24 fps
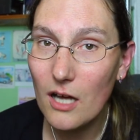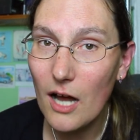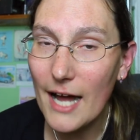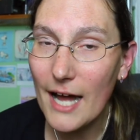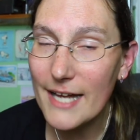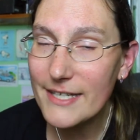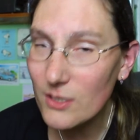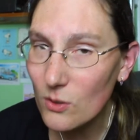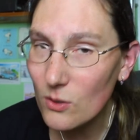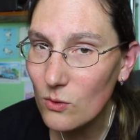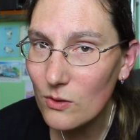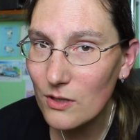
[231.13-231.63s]

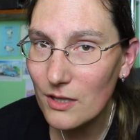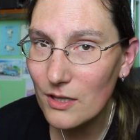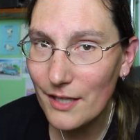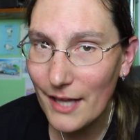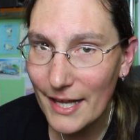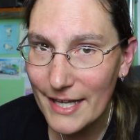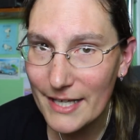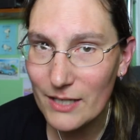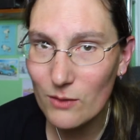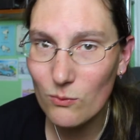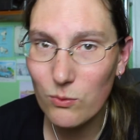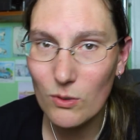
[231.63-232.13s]
I don't
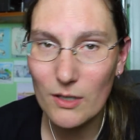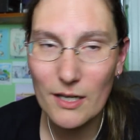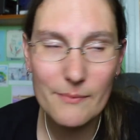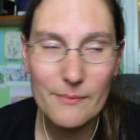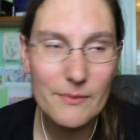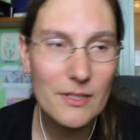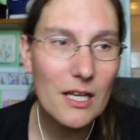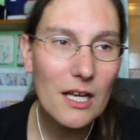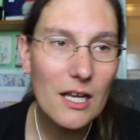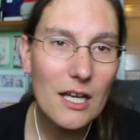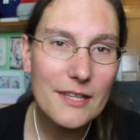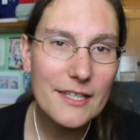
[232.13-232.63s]
like what
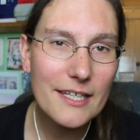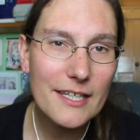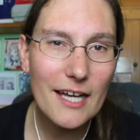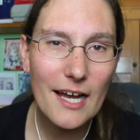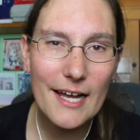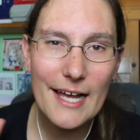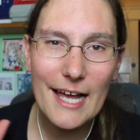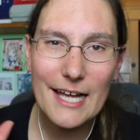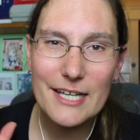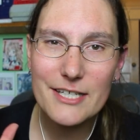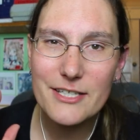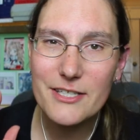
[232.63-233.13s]
I'm... The
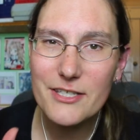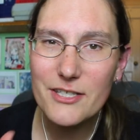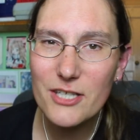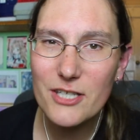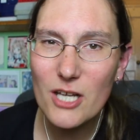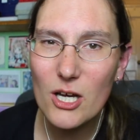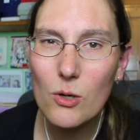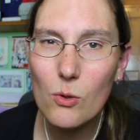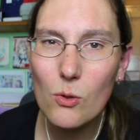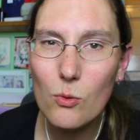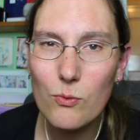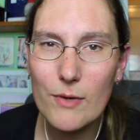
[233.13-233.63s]
guy had
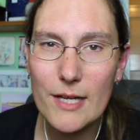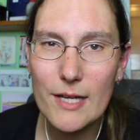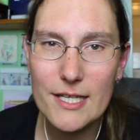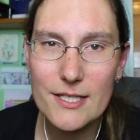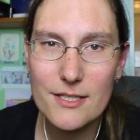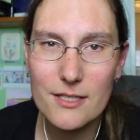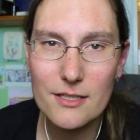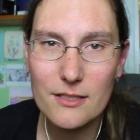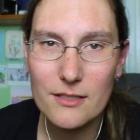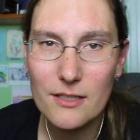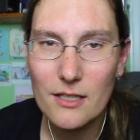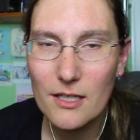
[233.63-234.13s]
no
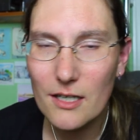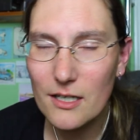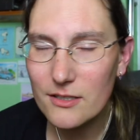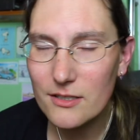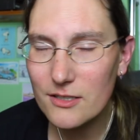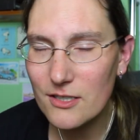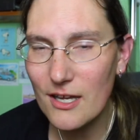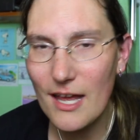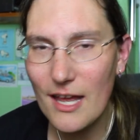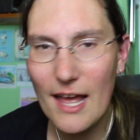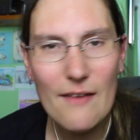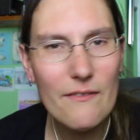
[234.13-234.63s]
reason
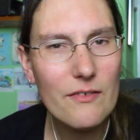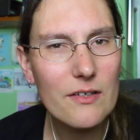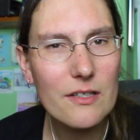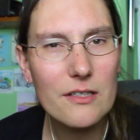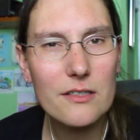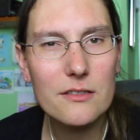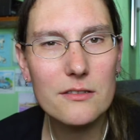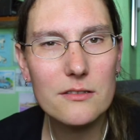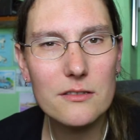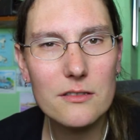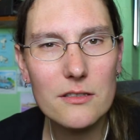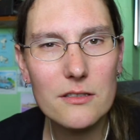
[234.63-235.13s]
to
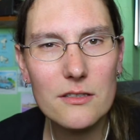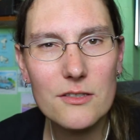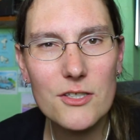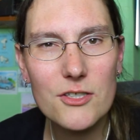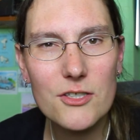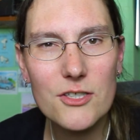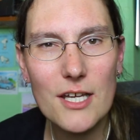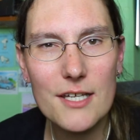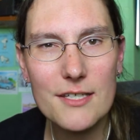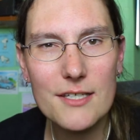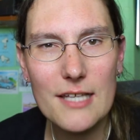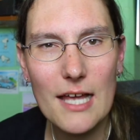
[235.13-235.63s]
ever
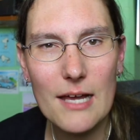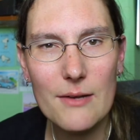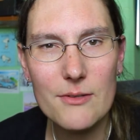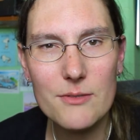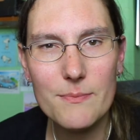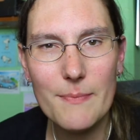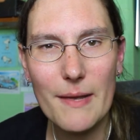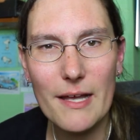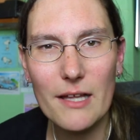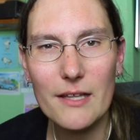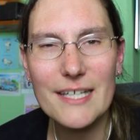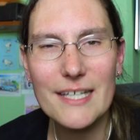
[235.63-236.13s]
suggest that I
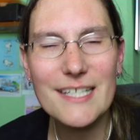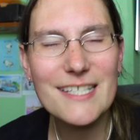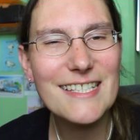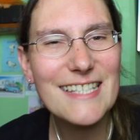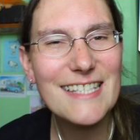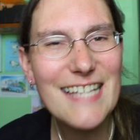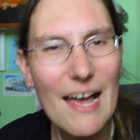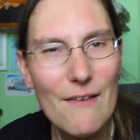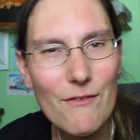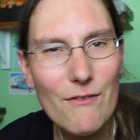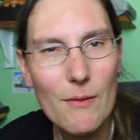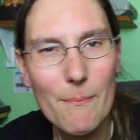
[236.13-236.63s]
was male. He's
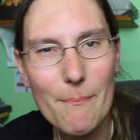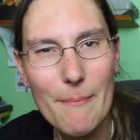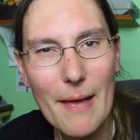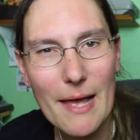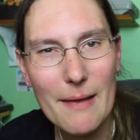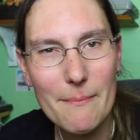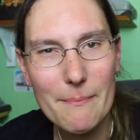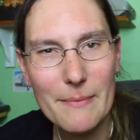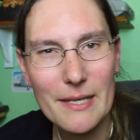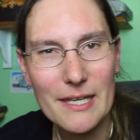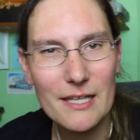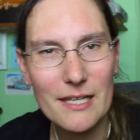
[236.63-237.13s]
never
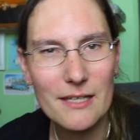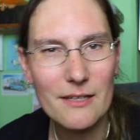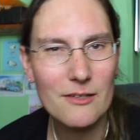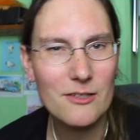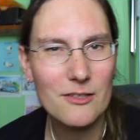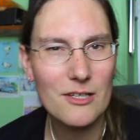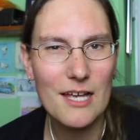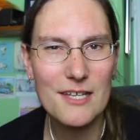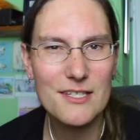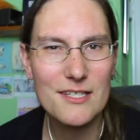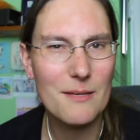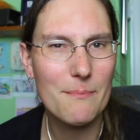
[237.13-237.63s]
met me
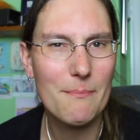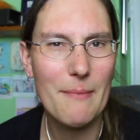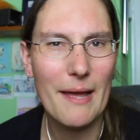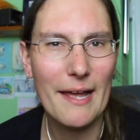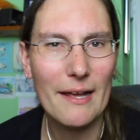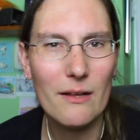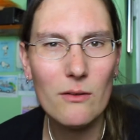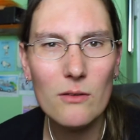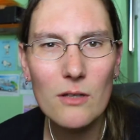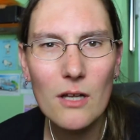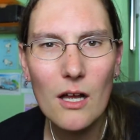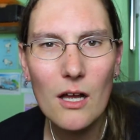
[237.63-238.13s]
as a
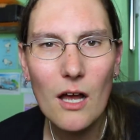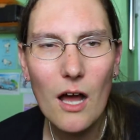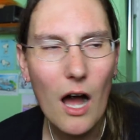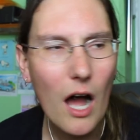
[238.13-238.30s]
male.